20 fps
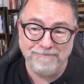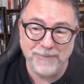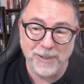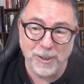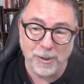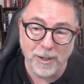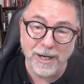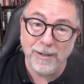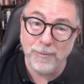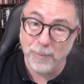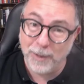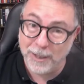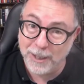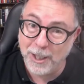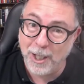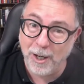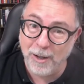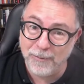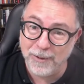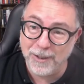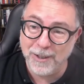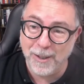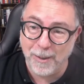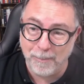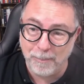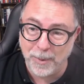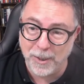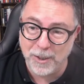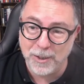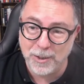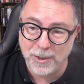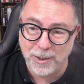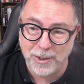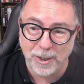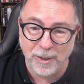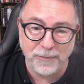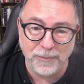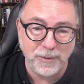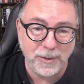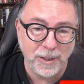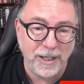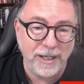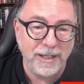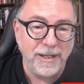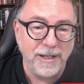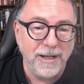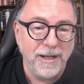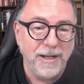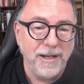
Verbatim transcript: All right, we covered a bunch of stuff today.